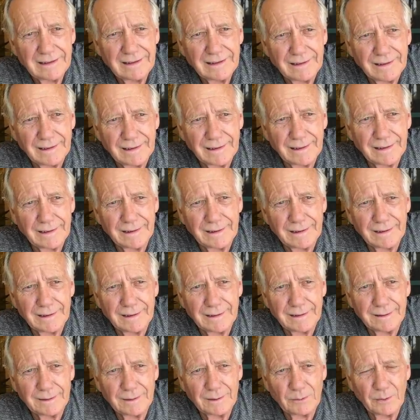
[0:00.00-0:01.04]

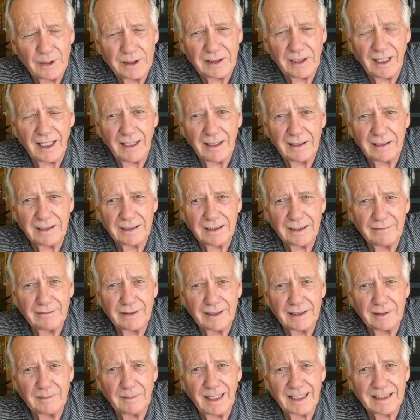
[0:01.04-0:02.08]
retiring and living
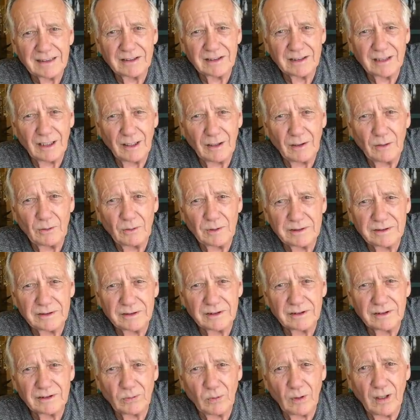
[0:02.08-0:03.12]
in Mexico, which
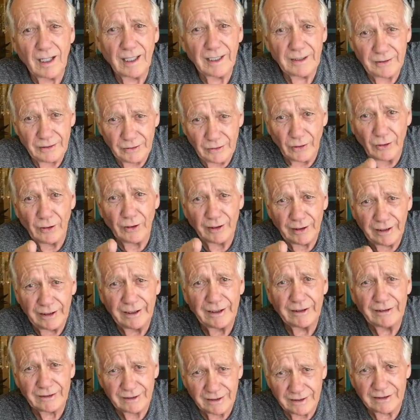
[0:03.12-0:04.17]
is why you're
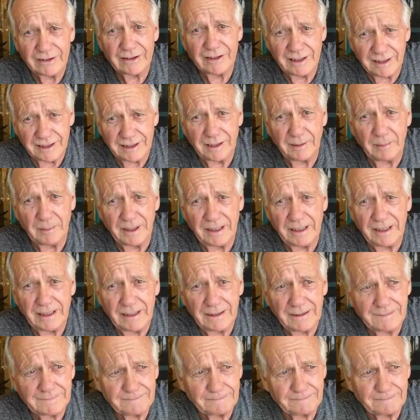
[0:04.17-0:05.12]
here listening to me?